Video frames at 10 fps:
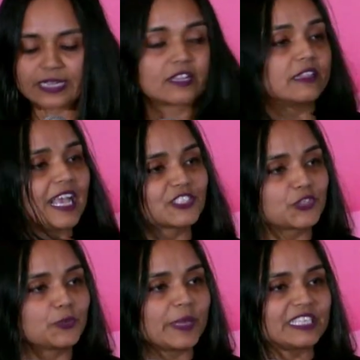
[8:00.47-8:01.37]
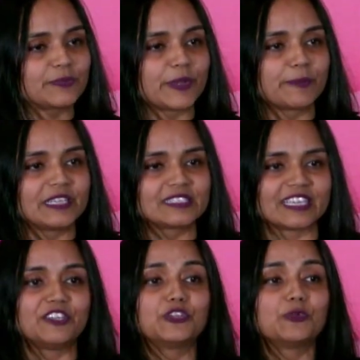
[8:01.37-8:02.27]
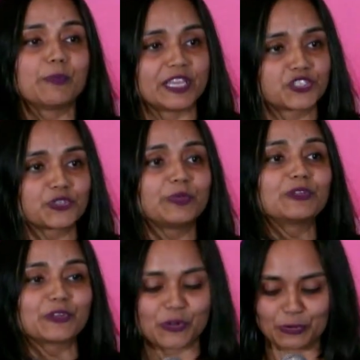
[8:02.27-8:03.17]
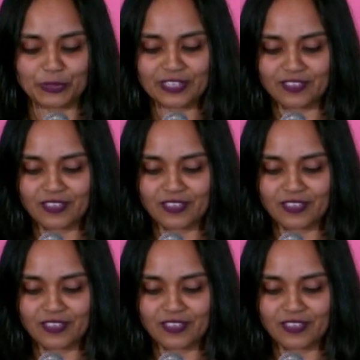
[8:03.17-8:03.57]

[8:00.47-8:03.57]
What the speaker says: and classroom experiments into measurable growth.